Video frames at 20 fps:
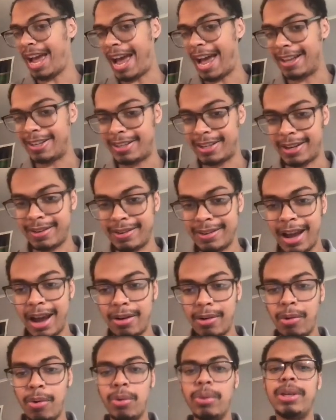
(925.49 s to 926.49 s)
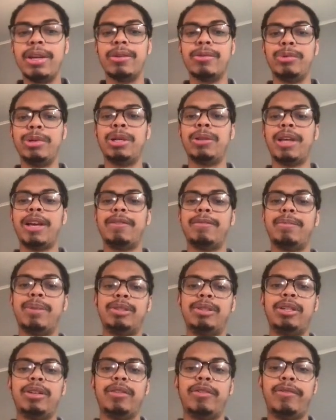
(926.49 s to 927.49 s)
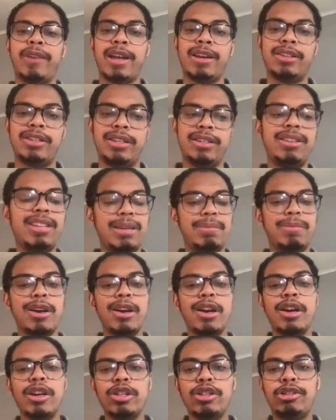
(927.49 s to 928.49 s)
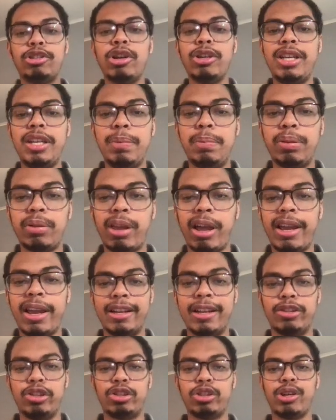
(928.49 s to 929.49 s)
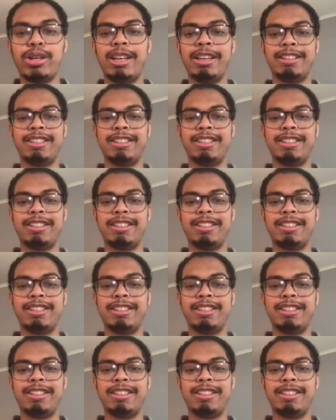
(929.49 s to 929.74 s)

asset not only in real life but to your fantasy team should he play and should his